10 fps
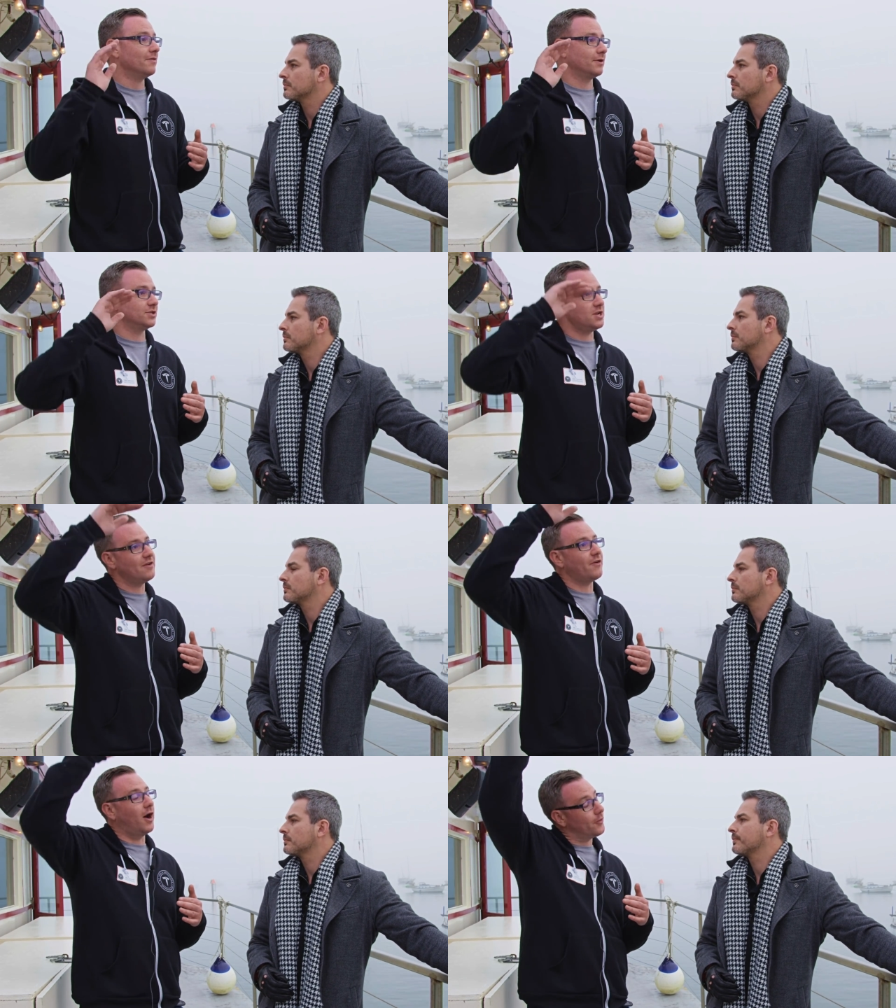Speaker 1: there's
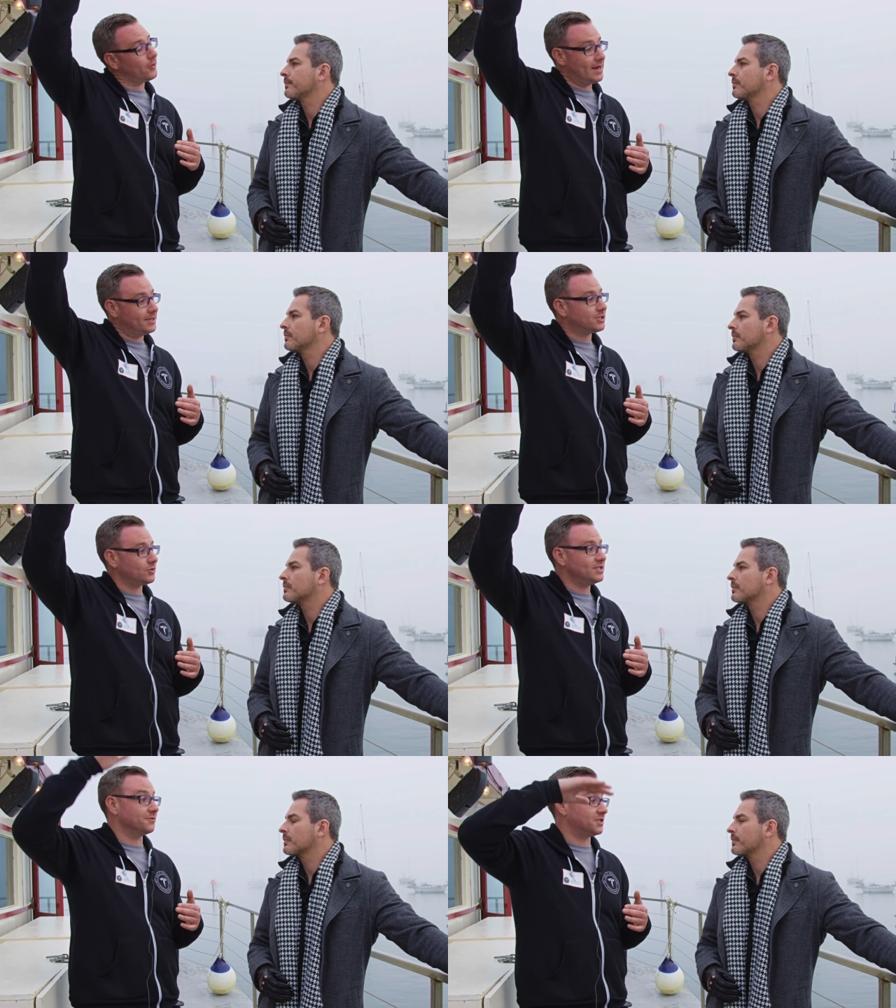enough other
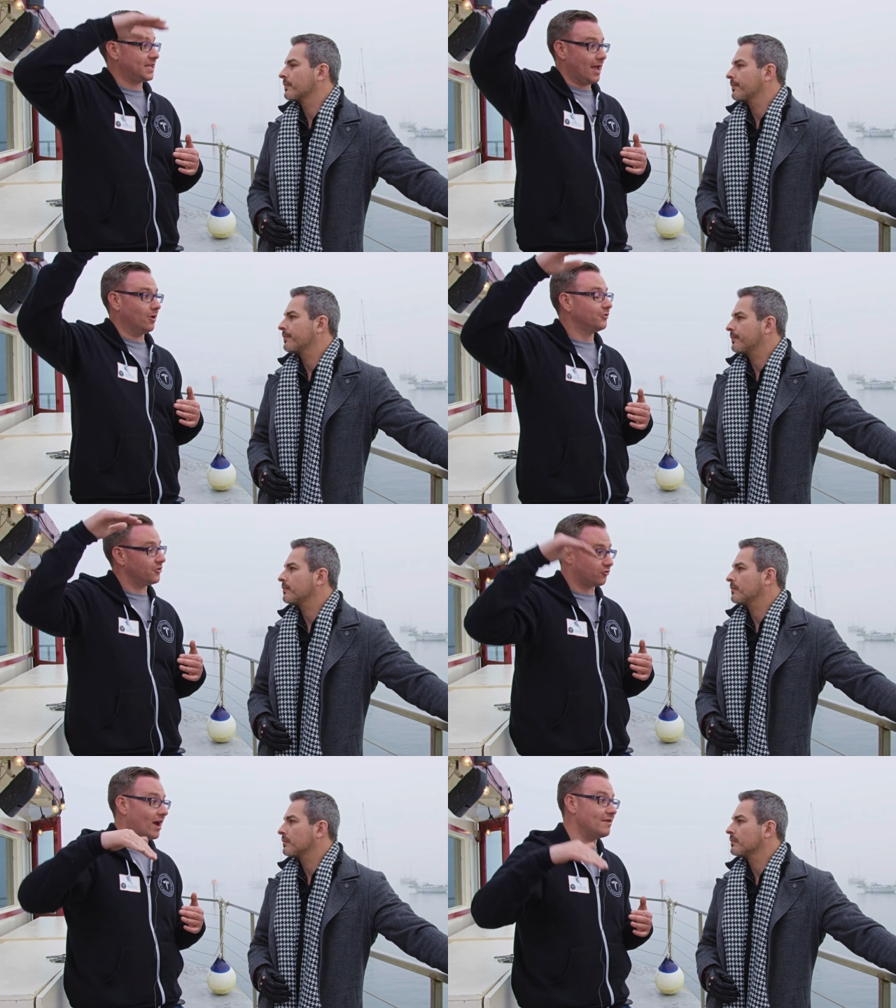industries of scale to
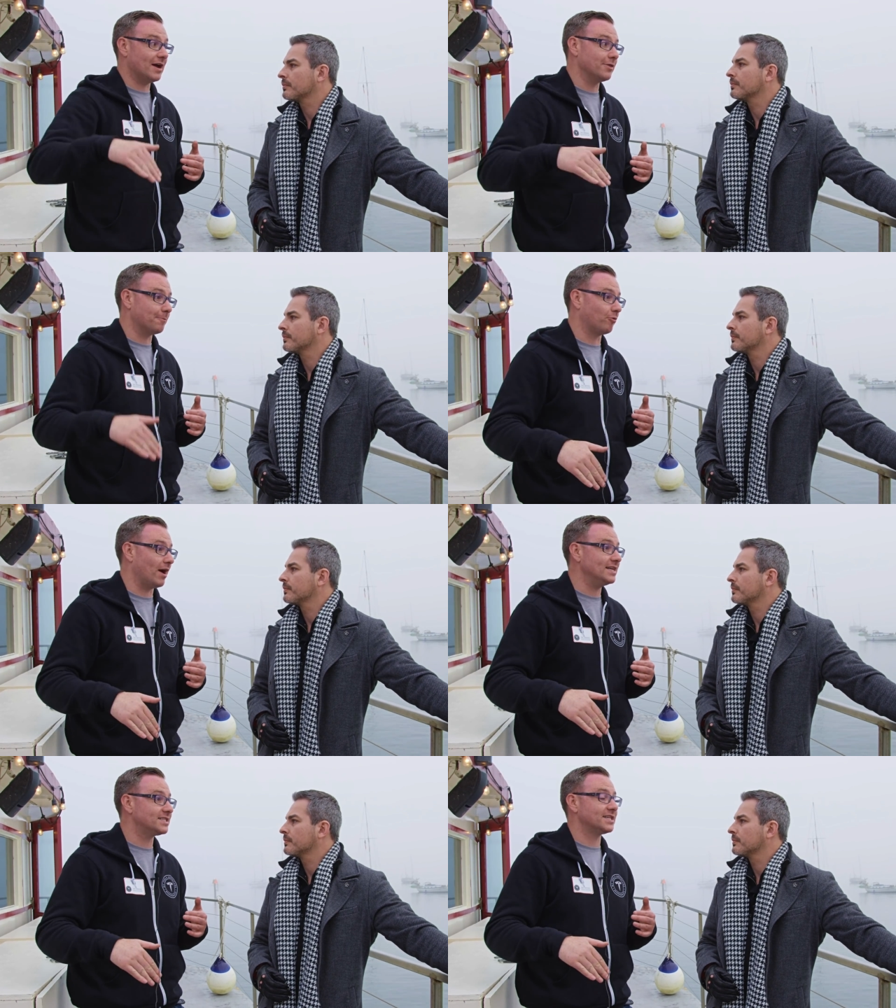drive down the
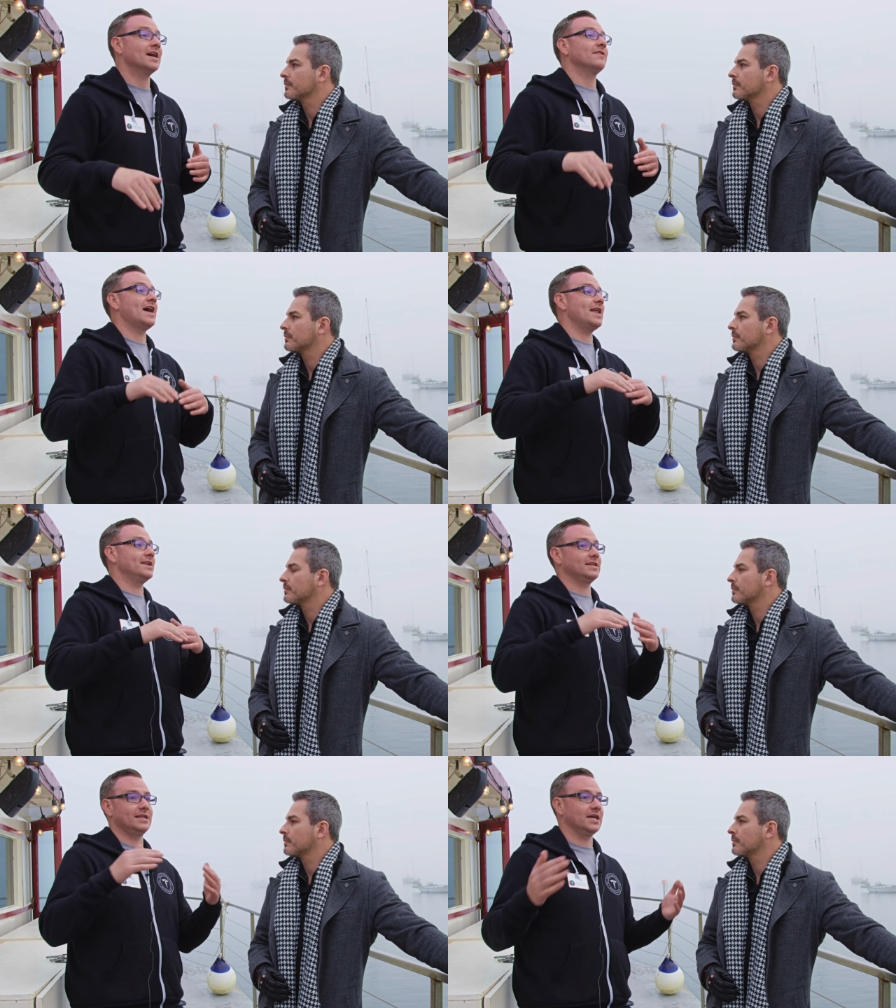price that
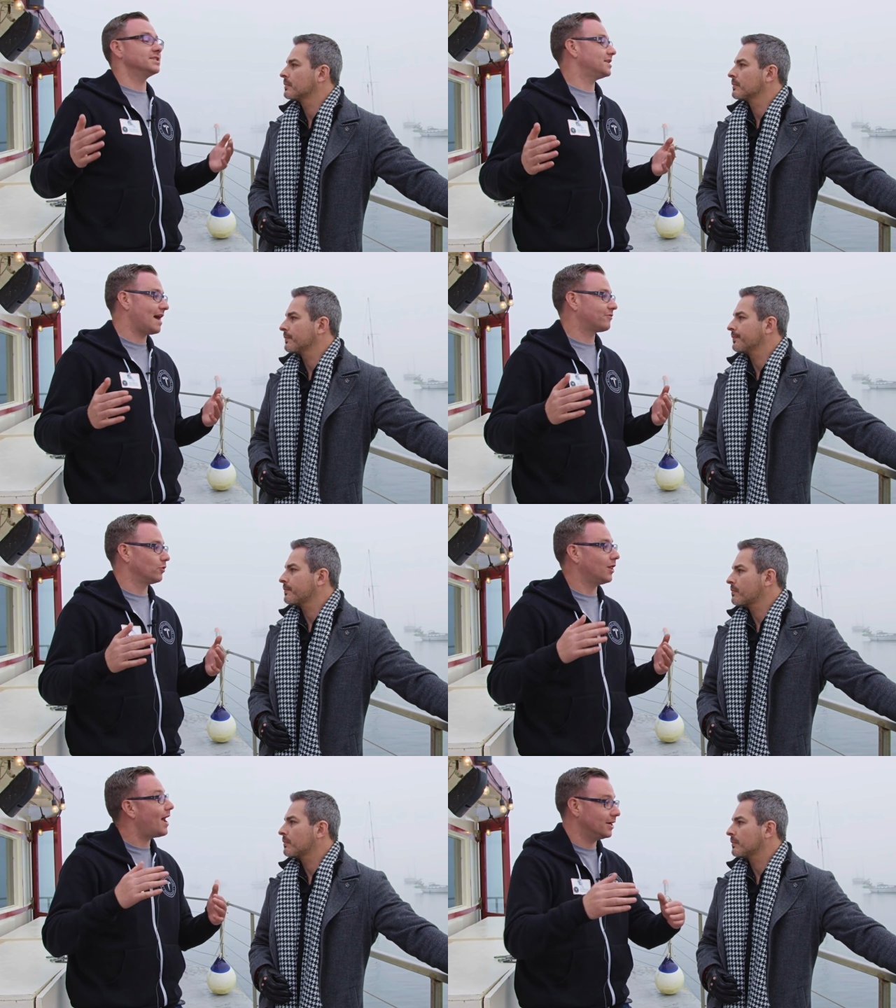it doesn't have to
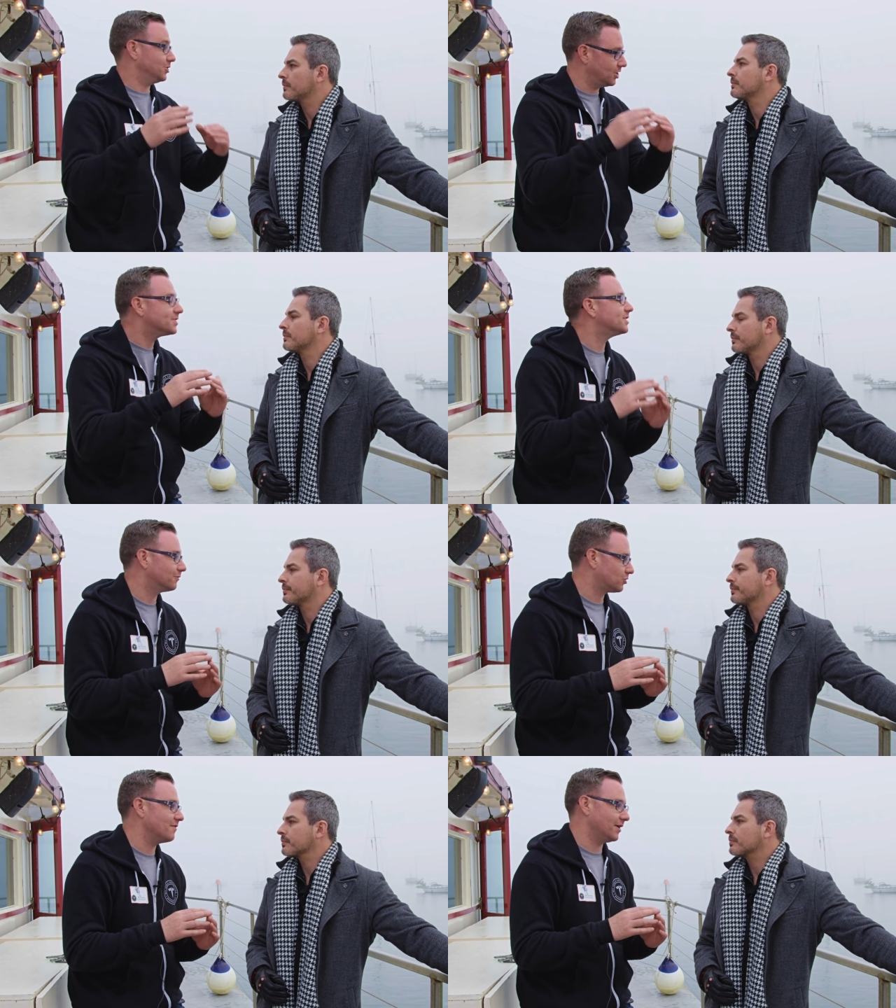rely on just
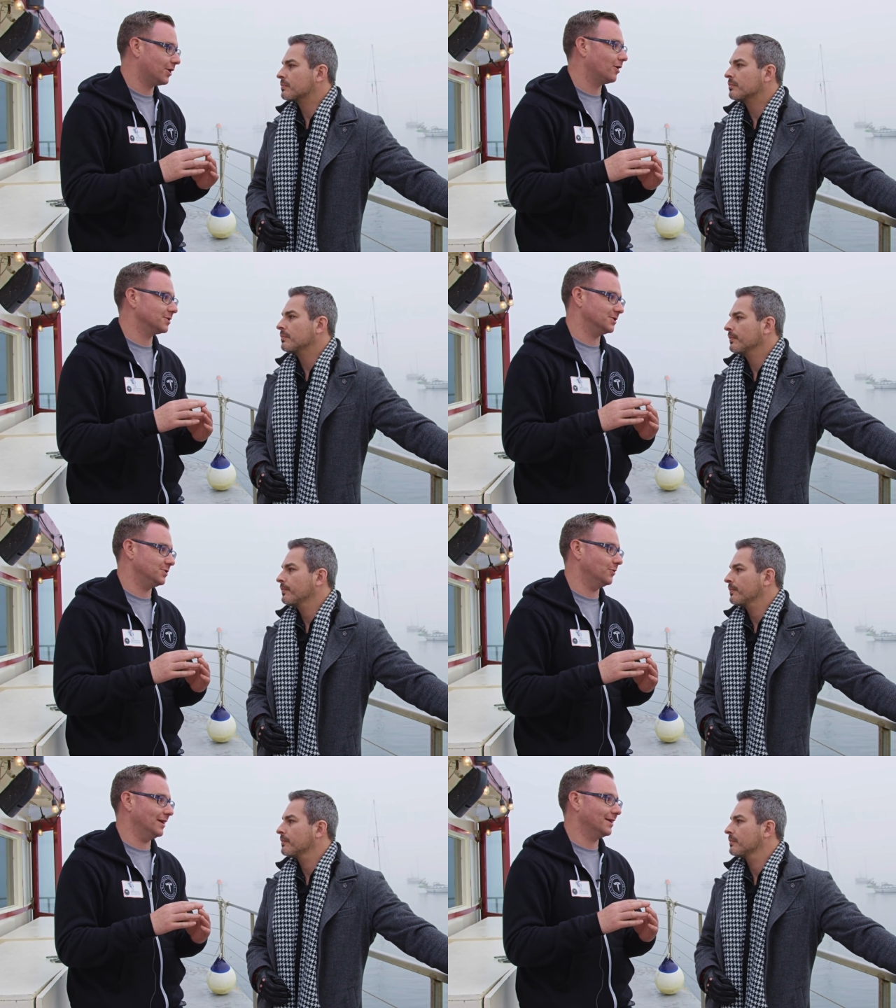self-driving cars to
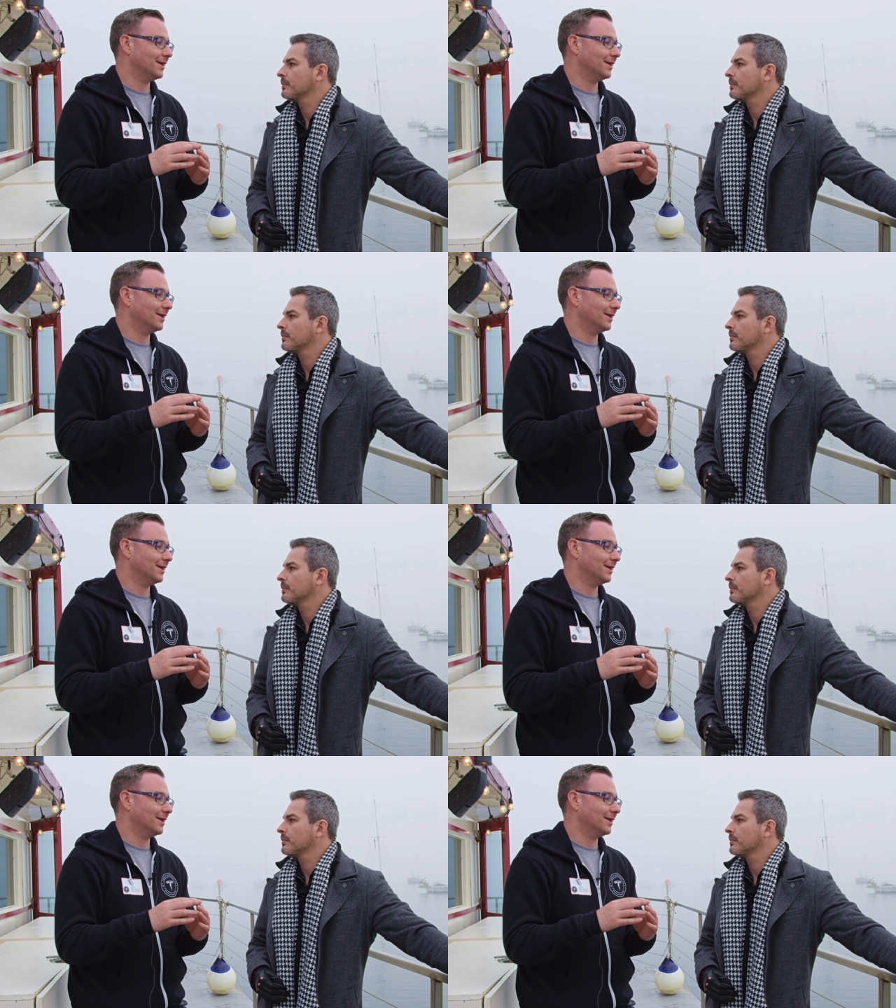do it.